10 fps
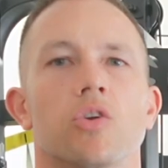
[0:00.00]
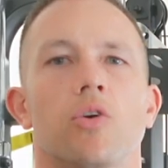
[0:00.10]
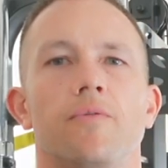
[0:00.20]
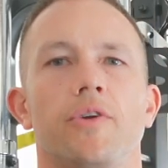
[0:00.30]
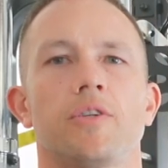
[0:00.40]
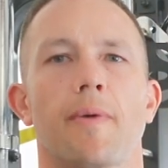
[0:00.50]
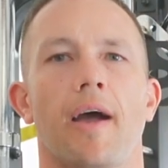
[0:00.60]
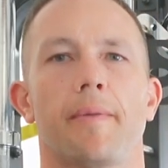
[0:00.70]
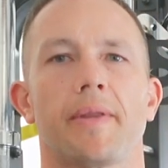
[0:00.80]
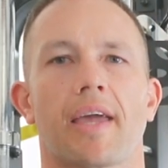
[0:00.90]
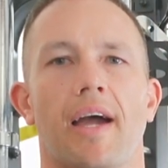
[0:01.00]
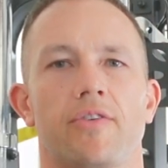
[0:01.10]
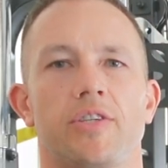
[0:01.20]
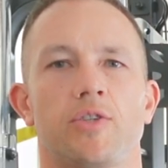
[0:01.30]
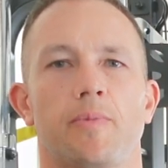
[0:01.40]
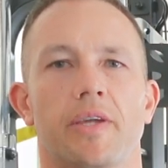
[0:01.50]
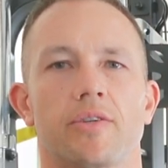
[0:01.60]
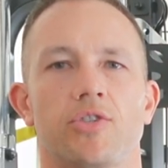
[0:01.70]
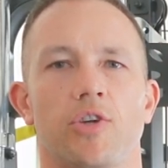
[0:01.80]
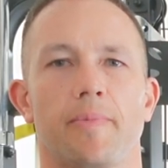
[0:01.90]
Confused about how many calories you should be
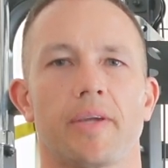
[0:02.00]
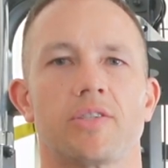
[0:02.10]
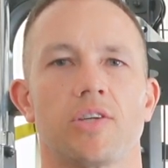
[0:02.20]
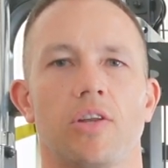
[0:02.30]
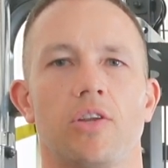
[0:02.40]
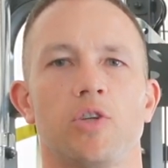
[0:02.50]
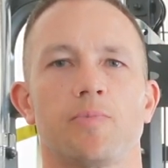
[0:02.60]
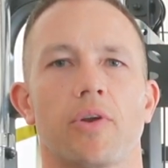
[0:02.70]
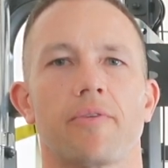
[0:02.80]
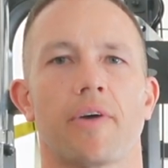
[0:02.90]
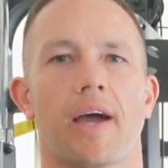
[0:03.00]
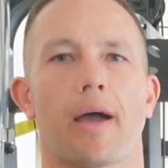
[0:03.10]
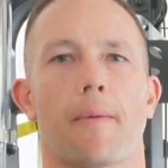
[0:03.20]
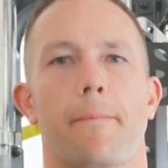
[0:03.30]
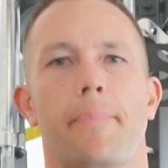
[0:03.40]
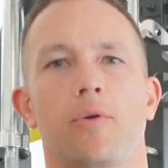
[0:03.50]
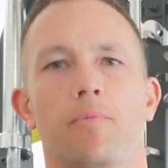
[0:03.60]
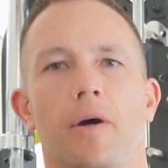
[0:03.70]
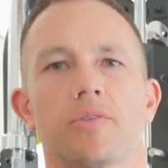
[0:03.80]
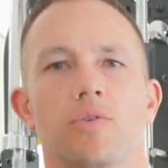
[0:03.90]
consuming to lose body fat, build
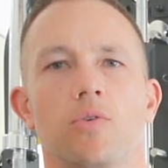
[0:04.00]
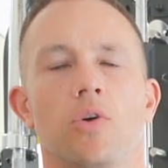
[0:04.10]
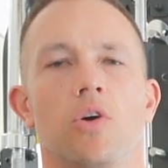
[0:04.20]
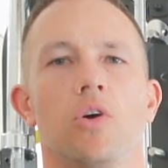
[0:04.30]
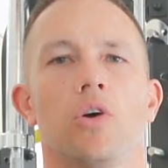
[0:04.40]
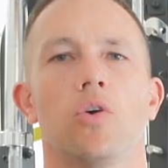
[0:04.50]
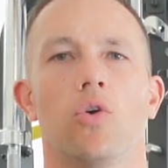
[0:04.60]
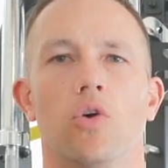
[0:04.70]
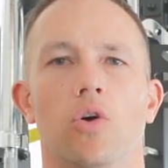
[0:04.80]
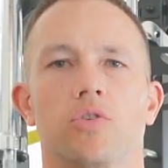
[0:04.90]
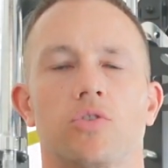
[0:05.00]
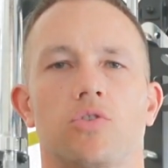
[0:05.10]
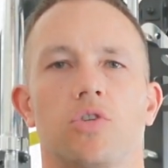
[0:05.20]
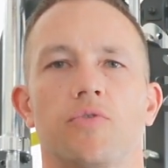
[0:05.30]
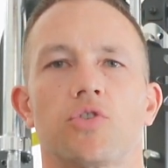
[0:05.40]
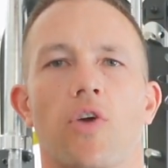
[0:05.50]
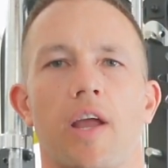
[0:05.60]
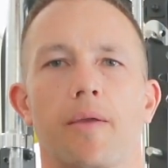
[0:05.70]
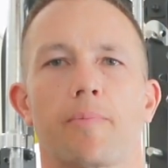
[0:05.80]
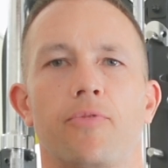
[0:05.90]
muscle, or just for
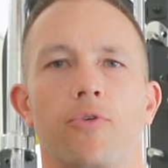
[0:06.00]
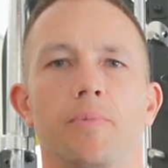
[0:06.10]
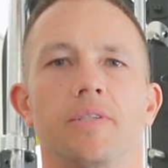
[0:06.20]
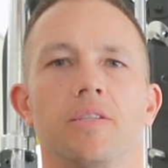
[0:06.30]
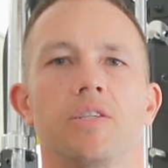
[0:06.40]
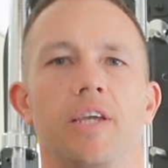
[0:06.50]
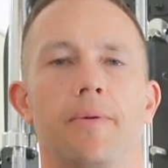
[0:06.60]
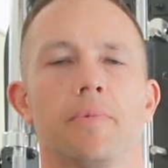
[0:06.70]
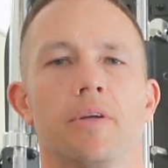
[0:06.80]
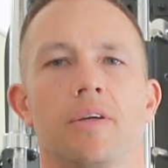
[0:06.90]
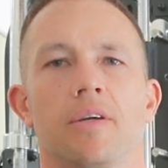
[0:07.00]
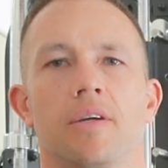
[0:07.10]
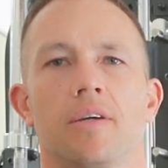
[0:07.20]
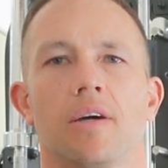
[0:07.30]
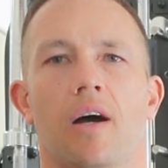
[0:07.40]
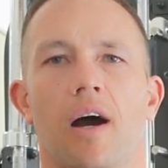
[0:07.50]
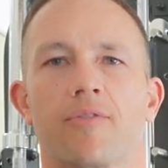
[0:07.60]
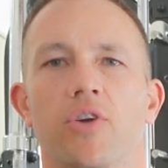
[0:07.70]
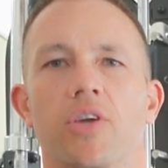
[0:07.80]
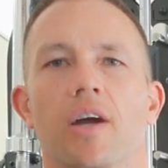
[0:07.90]
training performance in the gym?
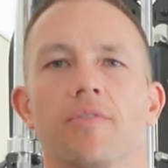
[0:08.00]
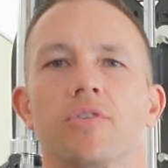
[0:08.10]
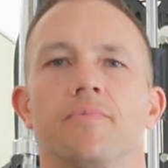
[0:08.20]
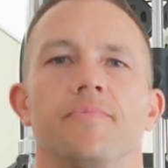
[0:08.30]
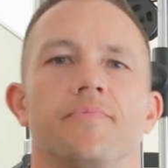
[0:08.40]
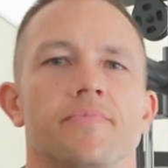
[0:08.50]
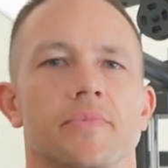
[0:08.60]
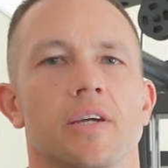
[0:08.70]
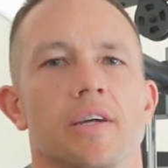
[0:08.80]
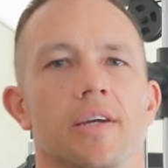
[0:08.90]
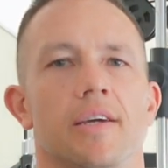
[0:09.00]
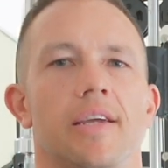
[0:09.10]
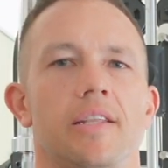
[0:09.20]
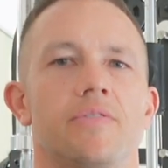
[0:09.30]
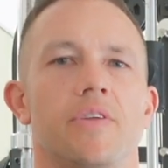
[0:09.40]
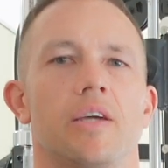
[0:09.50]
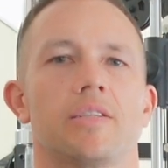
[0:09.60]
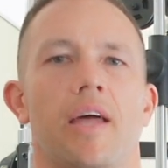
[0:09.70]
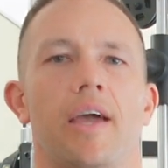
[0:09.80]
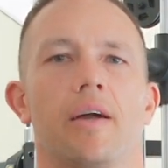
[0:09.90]
I've got you covered. In this video
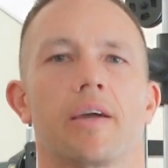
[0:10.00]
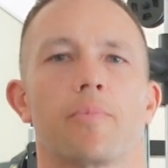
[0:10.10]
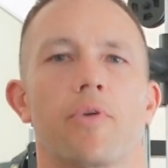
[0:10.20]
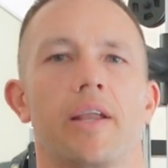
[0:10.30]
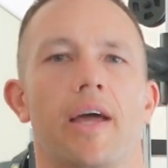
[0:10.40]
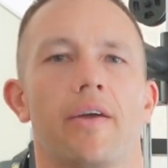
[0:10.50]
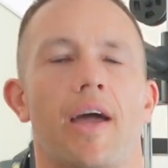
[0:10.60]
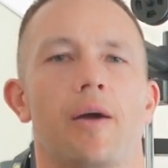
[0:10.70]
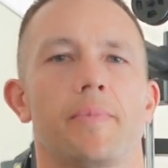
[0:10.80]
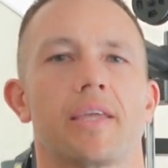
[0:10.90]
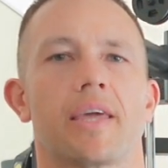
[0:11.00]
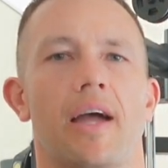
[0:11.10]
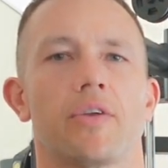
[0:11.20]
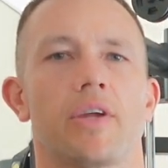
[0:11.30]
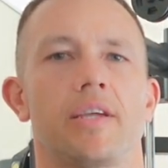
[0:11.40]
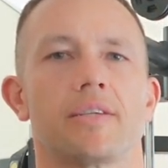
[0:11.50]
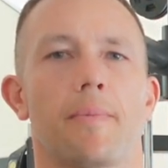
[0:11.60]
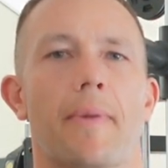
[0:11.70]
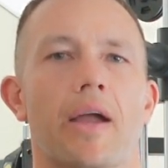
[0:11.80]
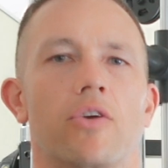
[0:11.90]
today, I'm going to break down how many calories
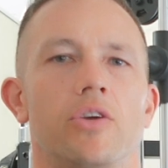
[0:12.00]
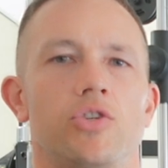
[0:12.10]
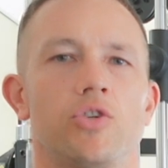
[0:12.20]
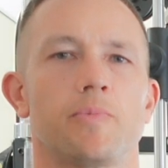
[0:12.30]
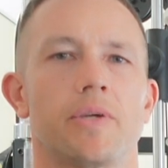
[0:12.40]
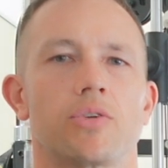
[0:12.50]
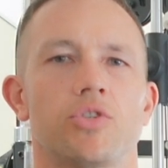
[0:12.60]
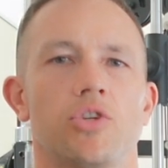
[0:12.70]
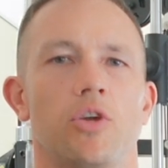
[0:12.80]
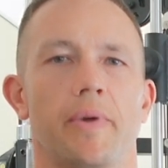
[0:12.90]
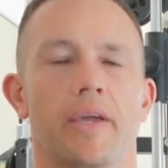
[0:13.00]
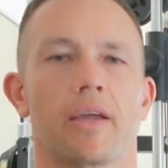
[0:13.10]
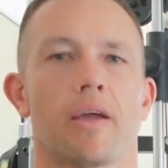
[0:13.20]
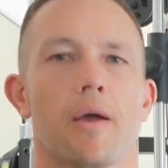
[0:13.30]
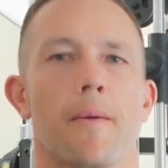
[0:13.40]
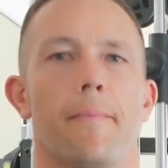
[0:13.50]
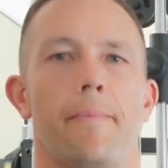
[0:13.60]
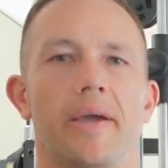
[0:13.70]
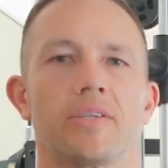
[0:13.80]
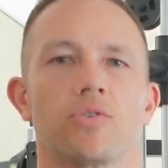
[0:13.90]
and macros you should be consuming
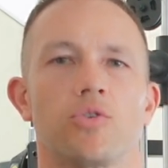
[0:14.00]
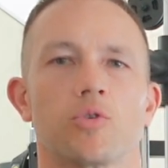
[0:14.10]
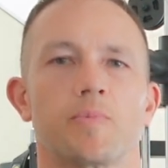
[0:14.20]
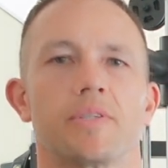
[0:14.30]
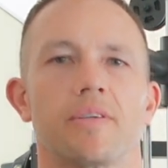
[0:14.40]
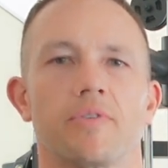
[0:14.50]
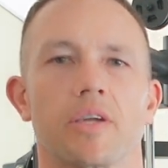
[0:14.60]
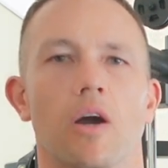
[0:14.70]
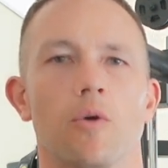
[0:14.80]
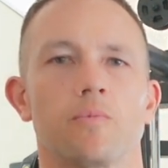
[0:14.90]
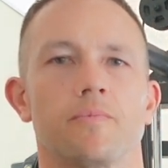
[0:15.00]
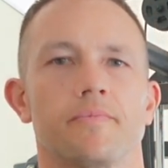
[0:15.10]
based on your specific goal.